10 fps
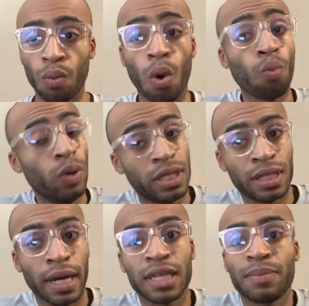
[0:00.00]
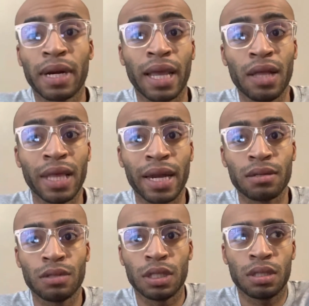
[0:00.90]
which sucks. But again,
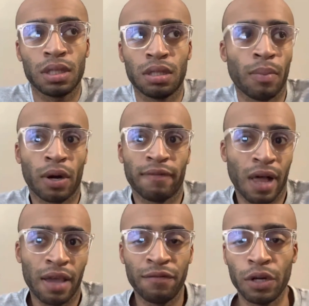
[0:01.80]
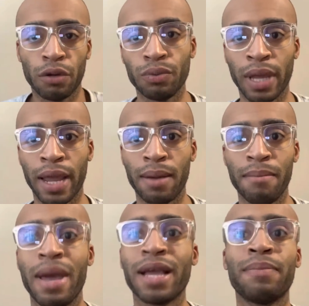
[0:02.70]
that just is a part of life. You can't
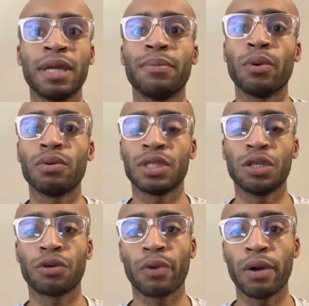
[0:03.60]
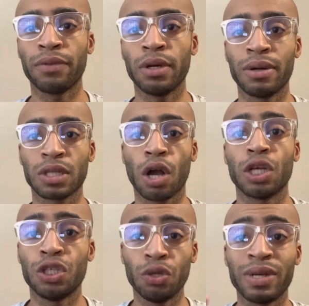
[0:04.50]
make people see your growth. As long
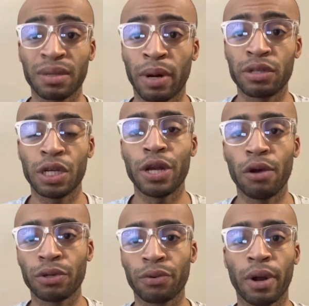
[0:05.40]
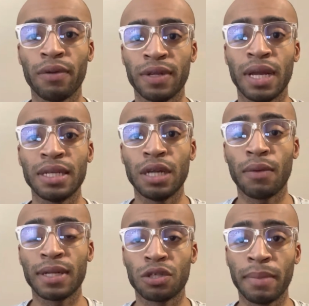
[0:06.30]
as you as a person know your growth and know
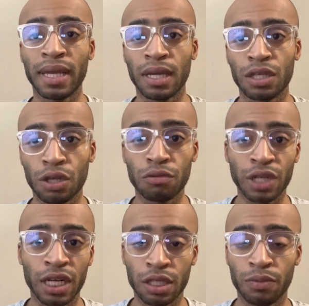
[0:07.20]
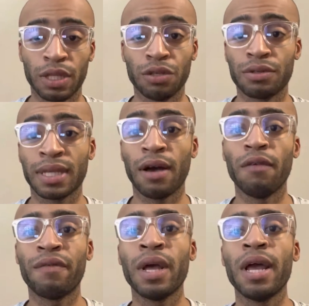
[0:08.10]
that you're making certain changes within
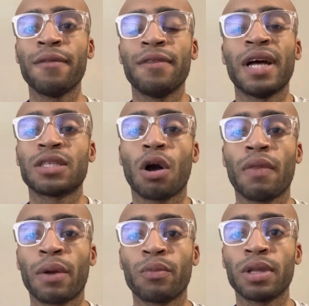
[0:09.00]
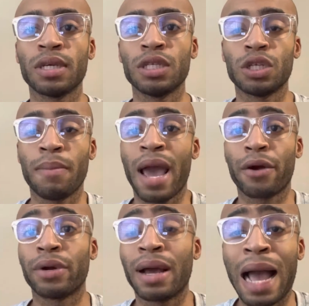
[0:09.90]
yourself, then that's all that really should
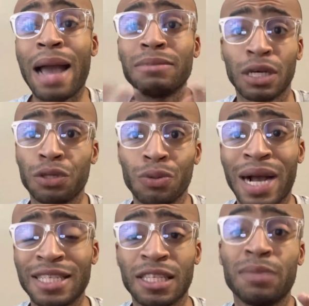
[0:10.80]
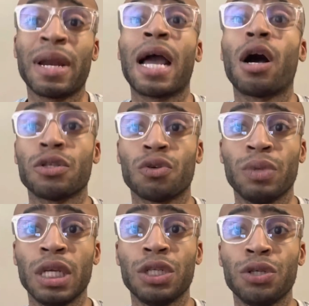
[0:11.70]
matter. And I'm telling you guys this, but I also
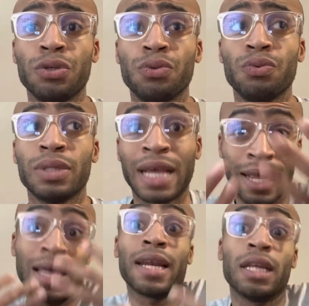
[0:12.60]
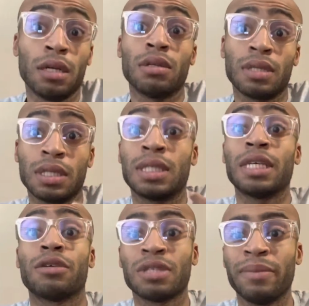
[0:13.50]
need to take that in
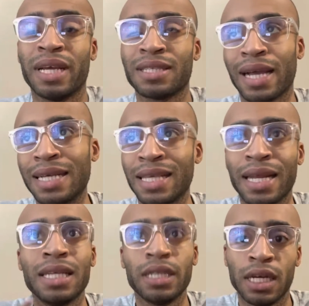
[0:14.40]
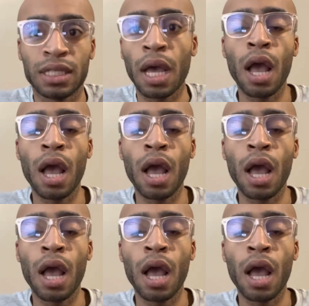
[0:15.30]
seriously, because like I said, it does